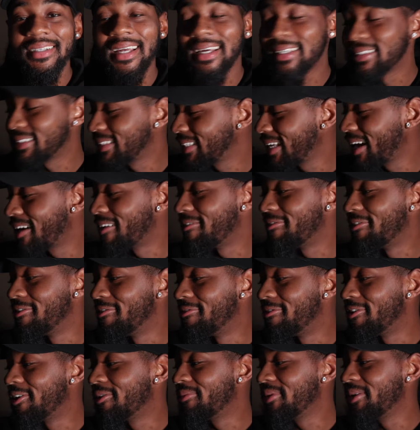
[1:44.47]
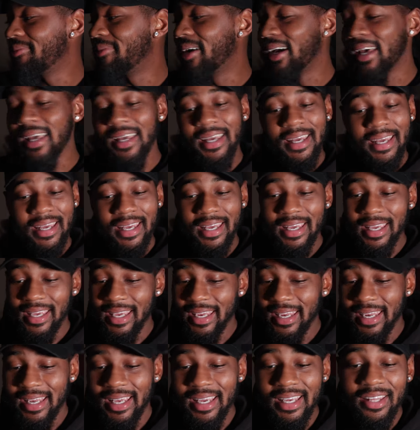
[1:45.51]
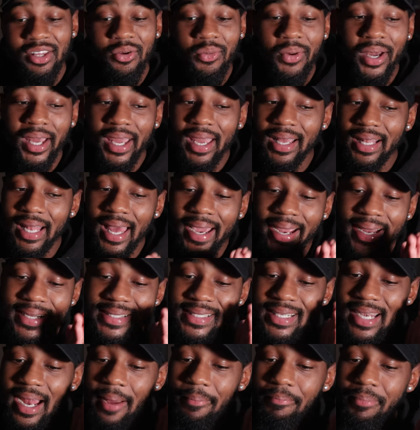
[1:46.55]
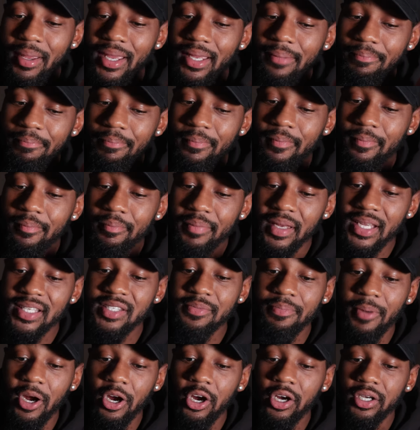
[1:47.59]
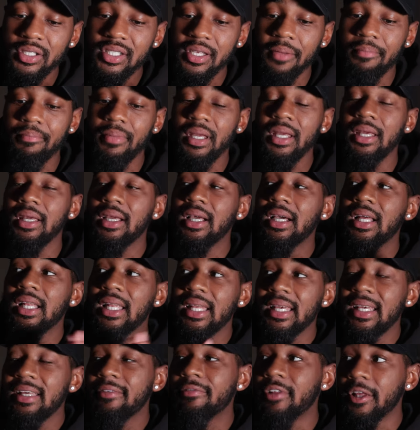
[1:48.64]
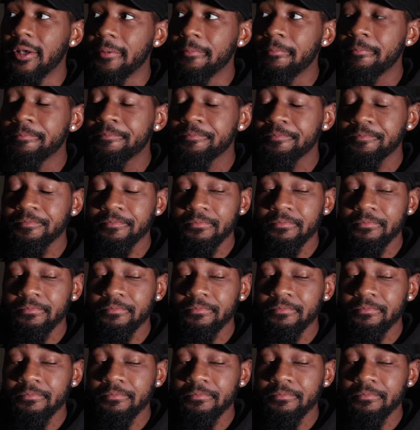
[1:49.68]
That's tough. You feel me? But either way, like I said, I picked Pittsburgh to beat Cleveland.